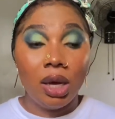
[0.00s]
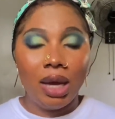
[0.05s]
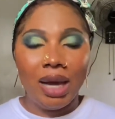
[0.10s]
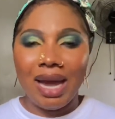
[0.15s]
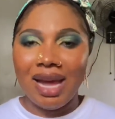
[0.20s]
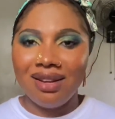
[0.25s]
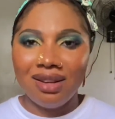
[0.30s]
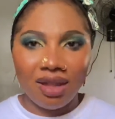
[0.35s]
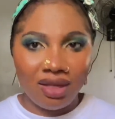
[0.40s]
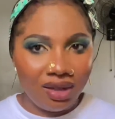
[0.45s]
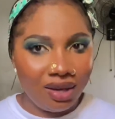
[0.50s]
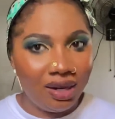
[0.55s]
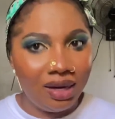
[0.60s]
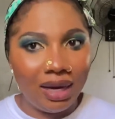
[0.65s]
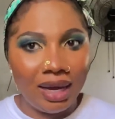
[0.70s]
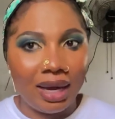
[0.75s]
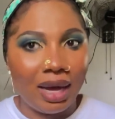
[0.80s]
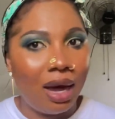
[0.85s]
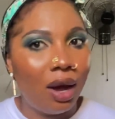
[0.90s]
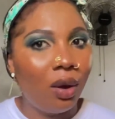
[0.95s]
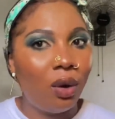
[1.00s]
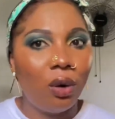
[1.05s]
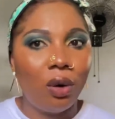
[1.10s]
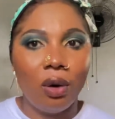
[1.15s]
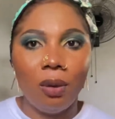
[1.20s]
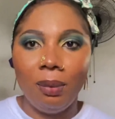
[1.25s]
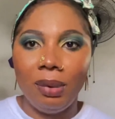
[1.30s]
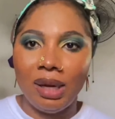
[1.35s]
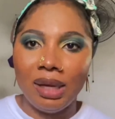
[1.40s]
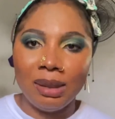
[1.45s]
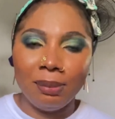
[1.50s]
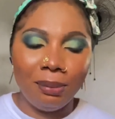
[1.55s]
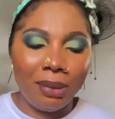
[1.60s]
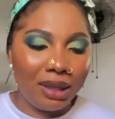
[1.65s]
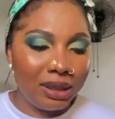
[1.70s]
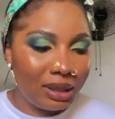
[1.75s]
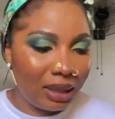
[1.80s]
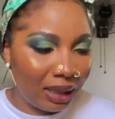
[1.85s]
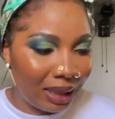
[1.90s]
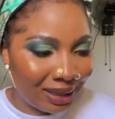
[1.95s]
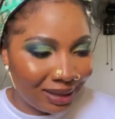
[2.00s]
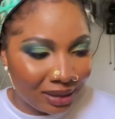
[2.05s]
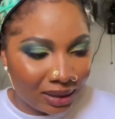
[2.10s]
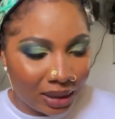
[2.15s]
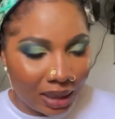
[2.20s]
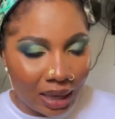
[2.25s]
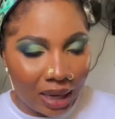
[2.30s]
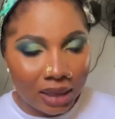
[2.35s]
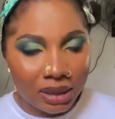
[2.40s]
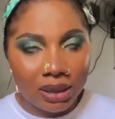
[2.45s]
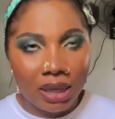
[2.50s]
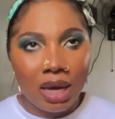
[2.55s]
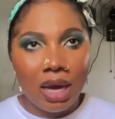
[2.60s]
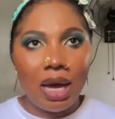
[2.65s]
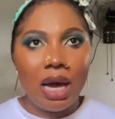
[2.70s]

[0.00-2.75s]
anything, like alcohol-based cleansers,